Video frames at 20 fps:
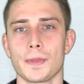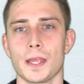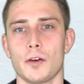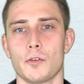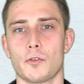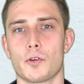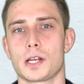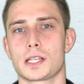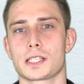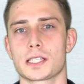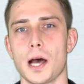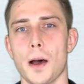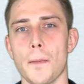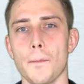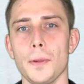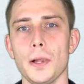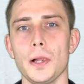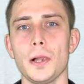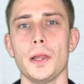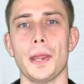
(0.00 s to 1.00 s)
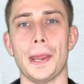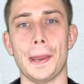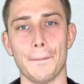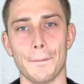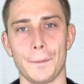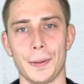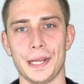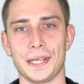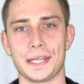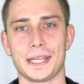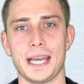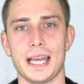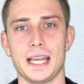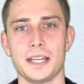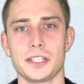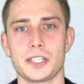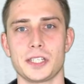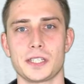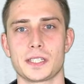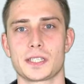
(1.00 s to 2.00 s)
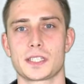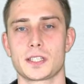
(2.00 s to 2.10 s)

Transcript: For example, implications.